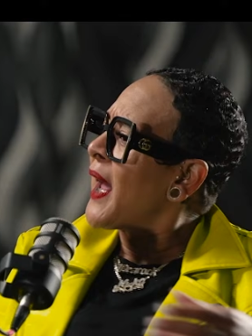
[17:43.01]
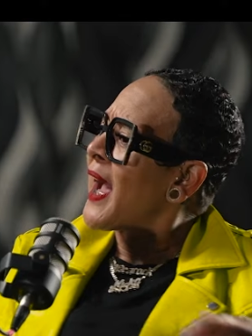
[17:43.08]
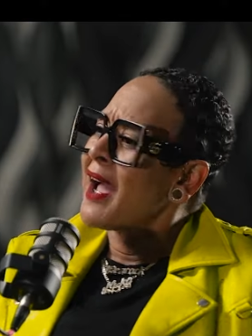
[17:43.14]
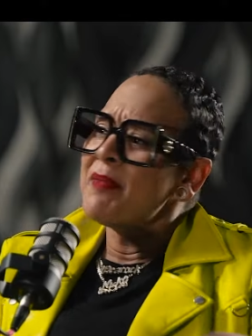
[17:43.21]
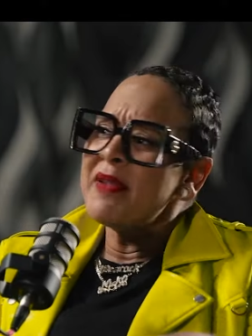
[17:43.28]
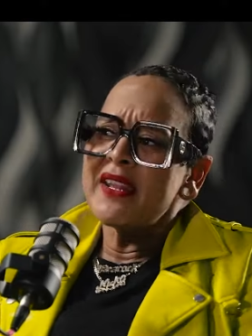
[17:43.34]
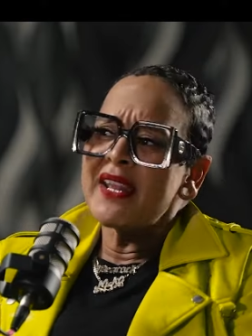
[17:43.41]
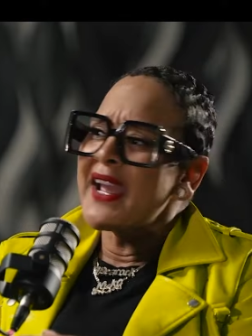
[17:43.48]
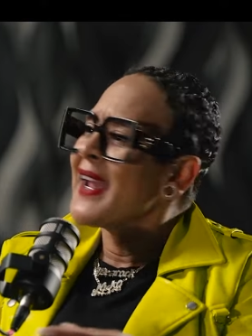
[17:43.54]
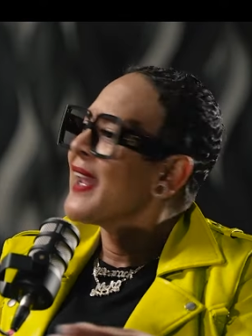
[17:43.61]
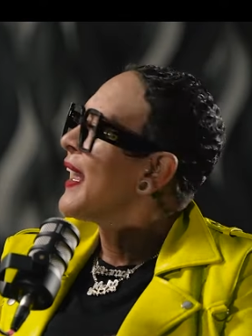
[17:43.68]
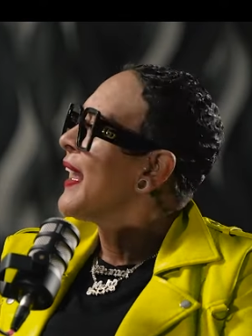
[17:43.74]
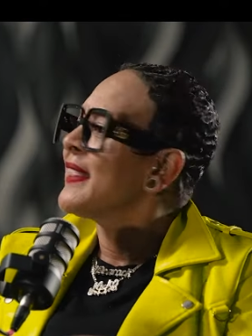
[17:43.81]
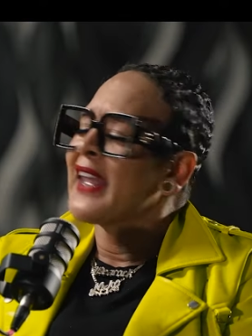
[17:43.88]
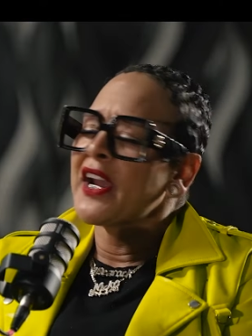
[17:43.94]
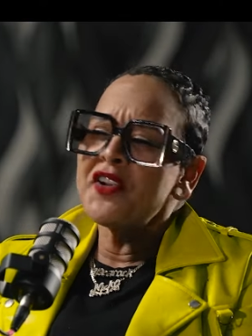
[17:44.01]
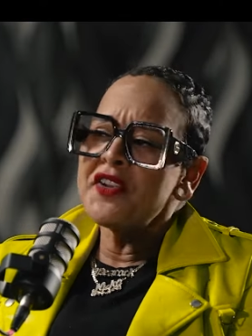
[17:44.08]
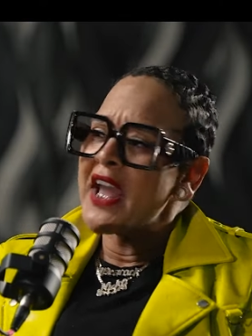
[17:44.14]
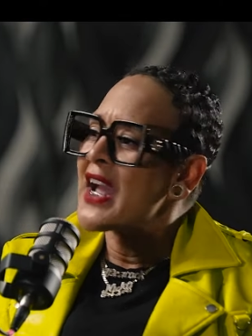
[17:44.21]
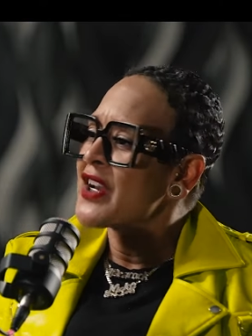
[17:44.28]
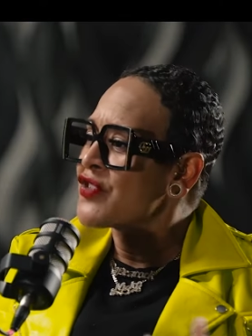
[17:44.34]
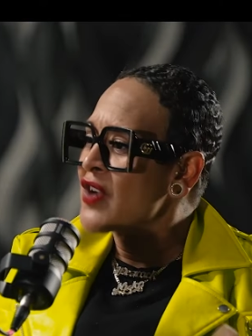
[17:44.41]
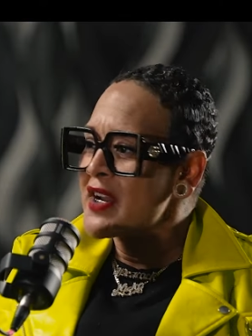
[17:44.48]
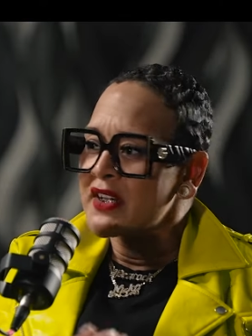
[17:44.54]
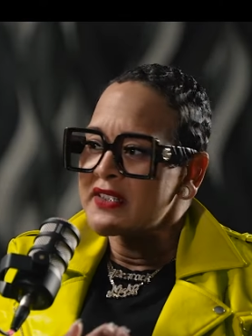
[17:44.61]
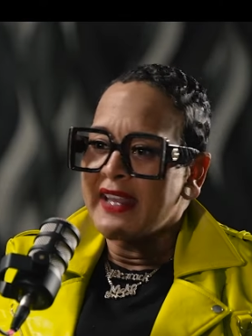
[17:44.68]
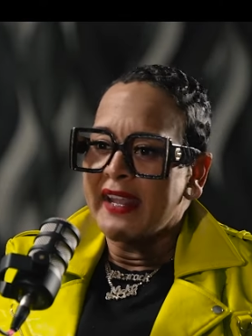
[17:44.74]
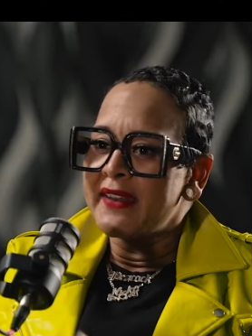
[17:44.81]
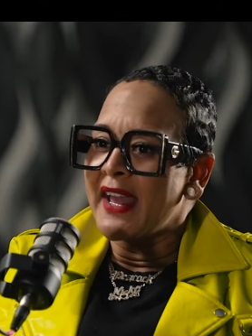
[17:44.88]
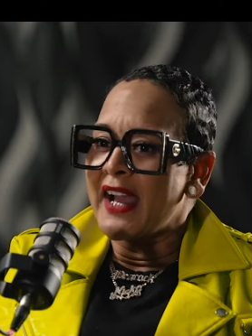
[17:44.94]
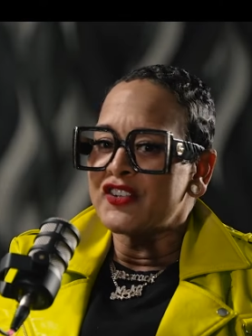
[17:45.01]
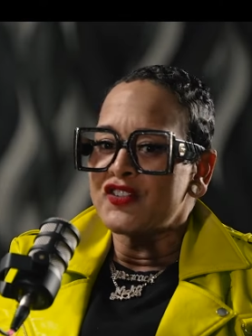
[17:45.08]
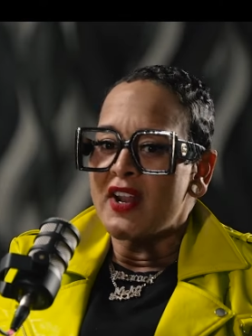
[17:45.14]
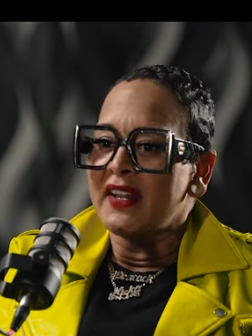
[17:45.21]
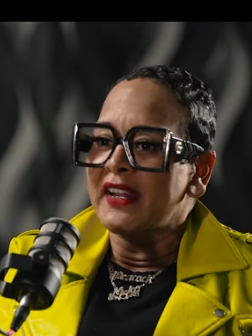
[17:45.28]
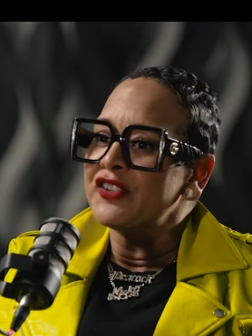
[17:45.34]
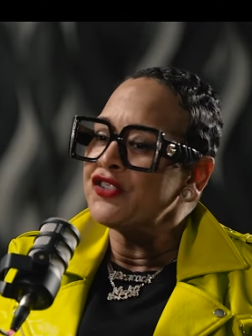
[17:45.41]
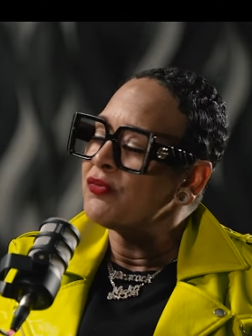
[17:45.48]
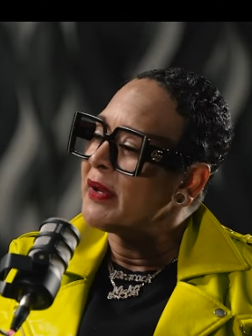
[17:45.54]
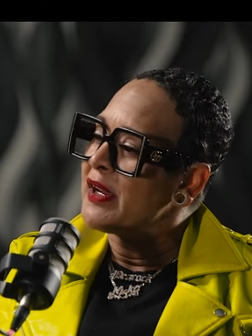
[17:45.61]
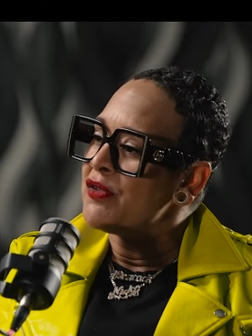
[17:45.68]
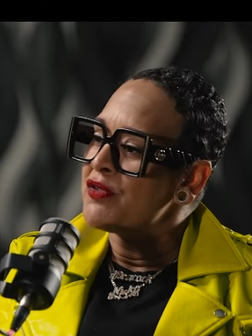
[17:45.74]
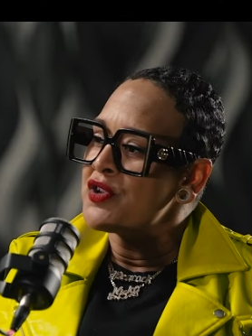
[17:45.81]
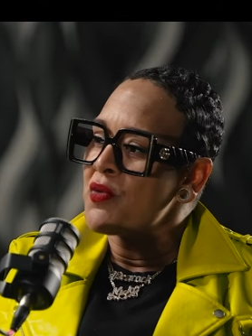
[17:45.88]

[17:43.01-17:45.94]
I'd be like, they're not trying to let you be who you